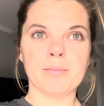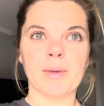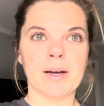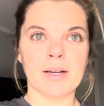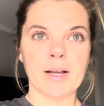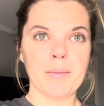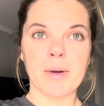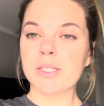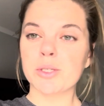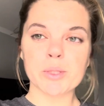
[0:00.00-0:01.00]
my
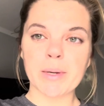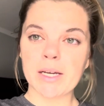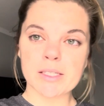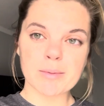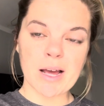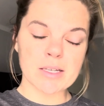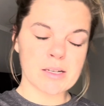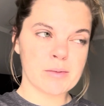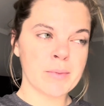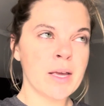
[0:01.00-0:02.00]
muscles being in
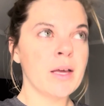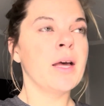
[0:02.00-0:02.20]
spasm,